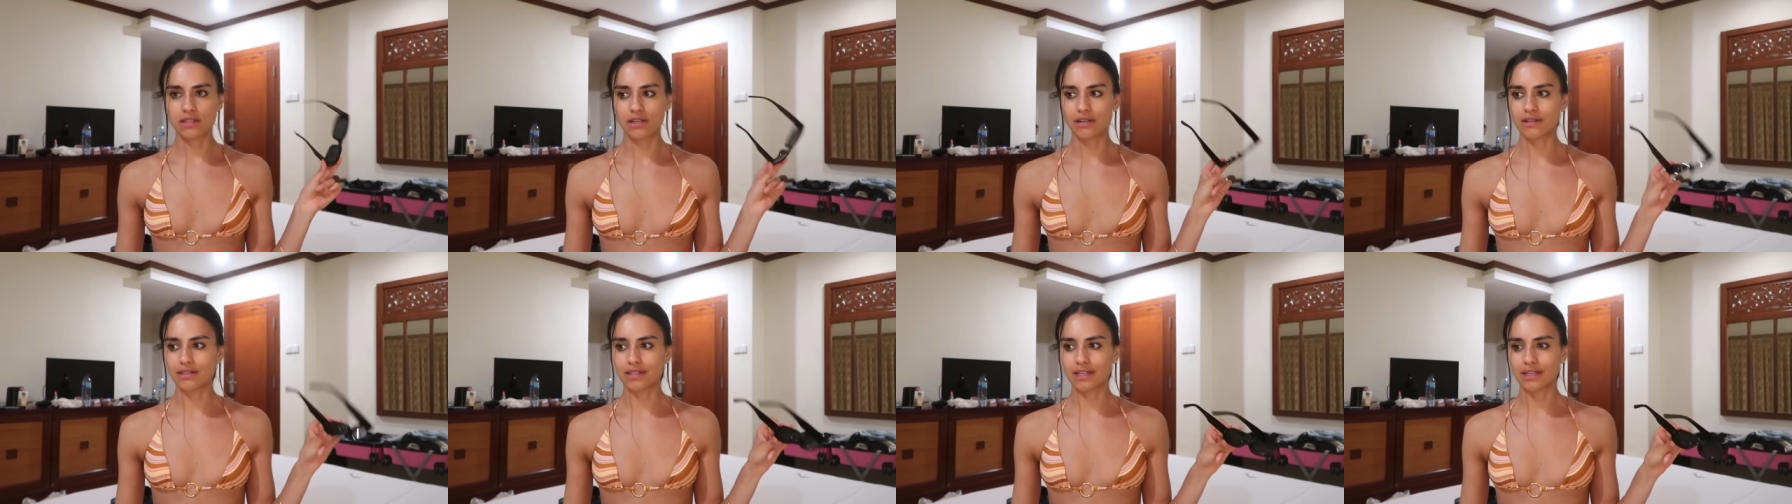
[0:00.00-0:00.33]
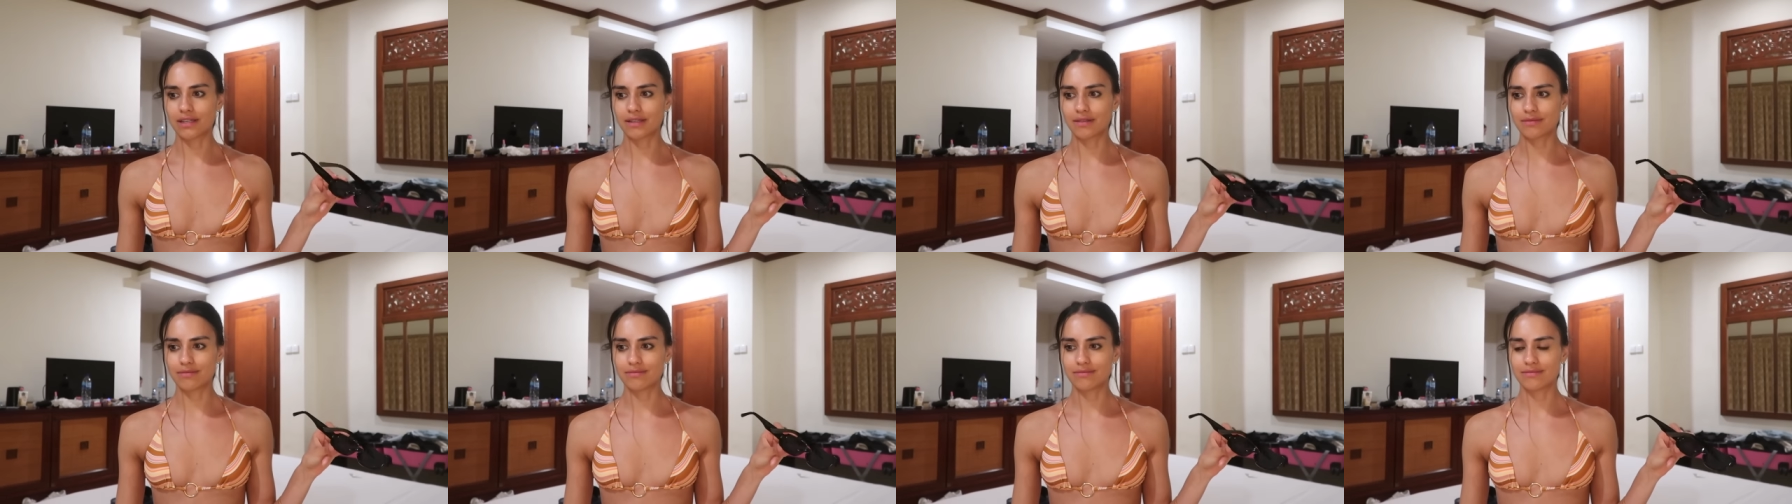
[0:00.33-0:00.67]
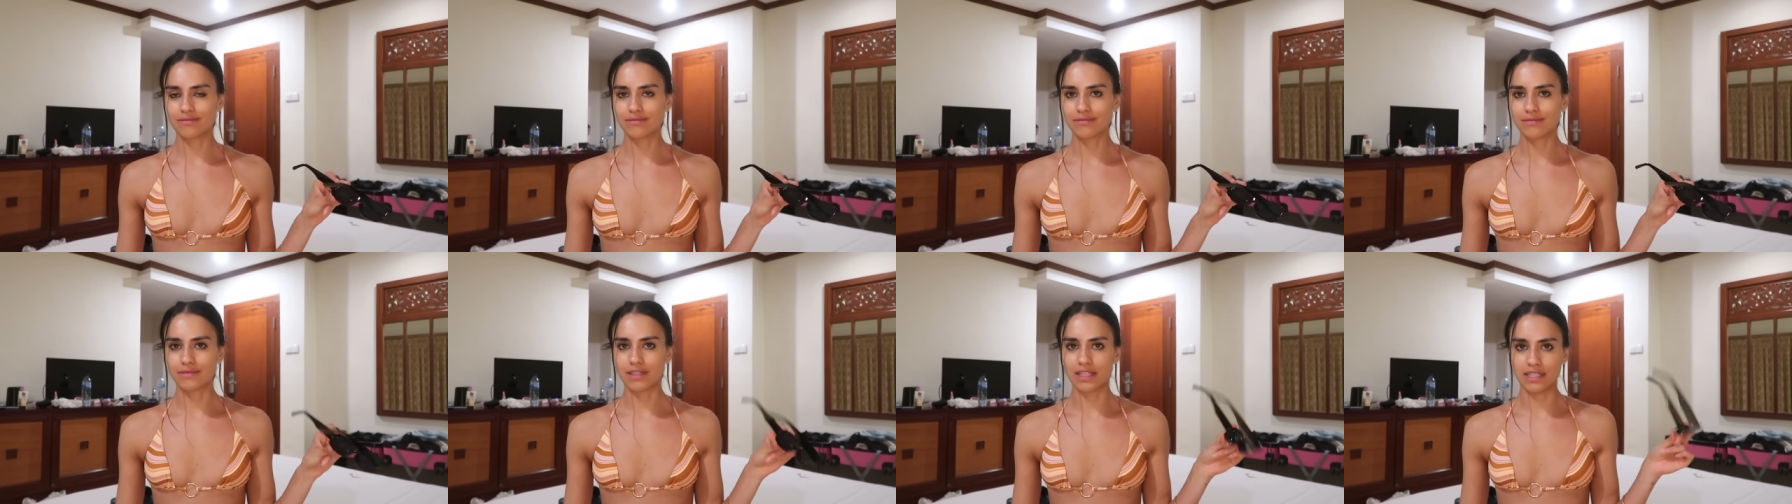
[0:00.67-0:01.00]
and I was like,
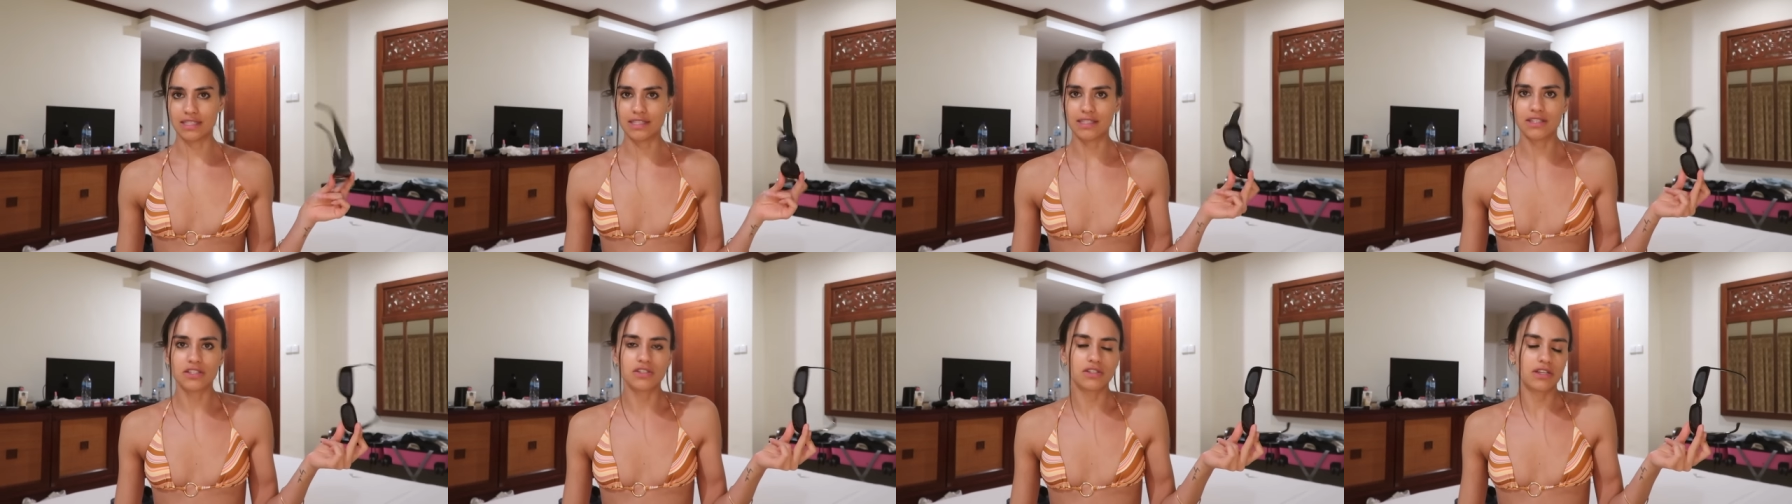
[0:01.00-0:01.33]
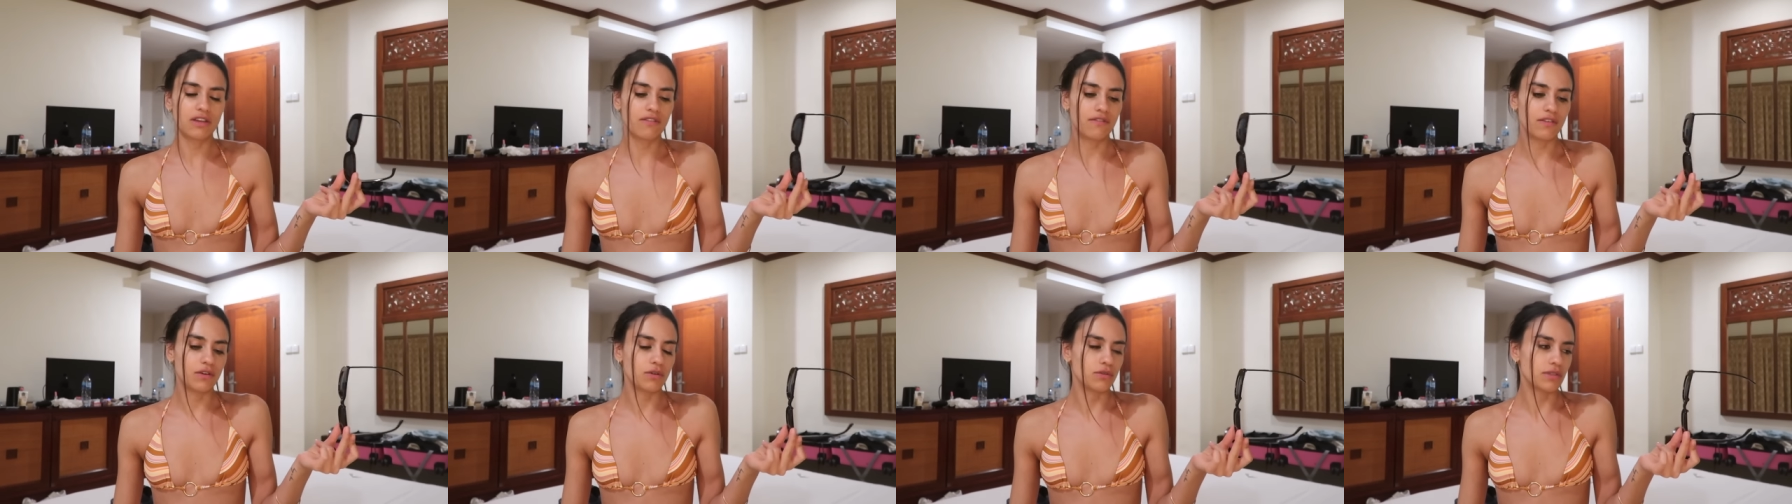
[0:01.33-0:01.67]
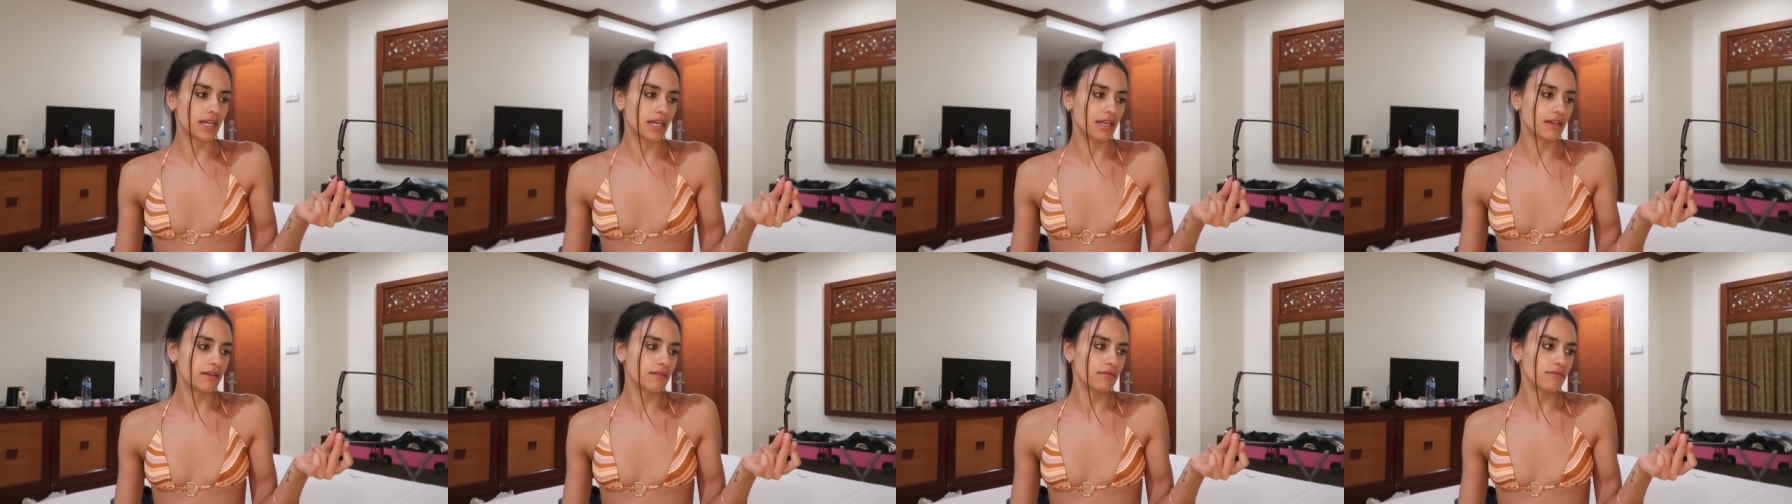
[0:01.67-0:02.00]
this literally feels
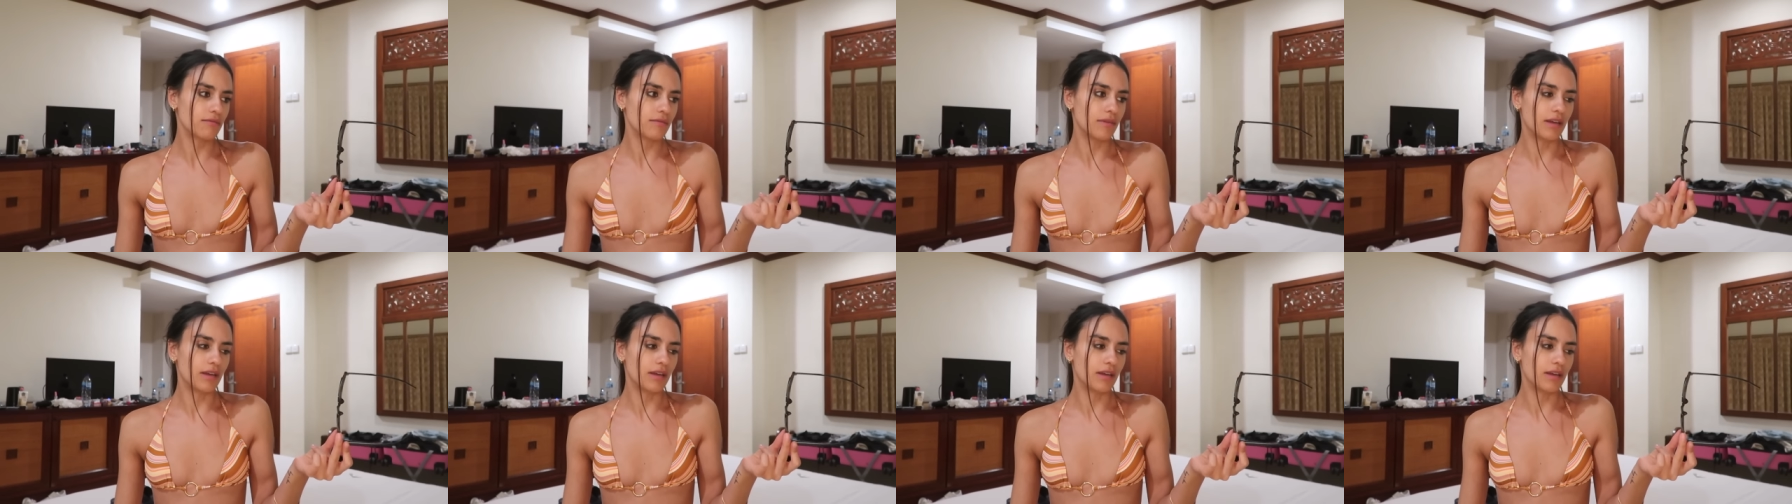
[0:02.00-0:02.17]
like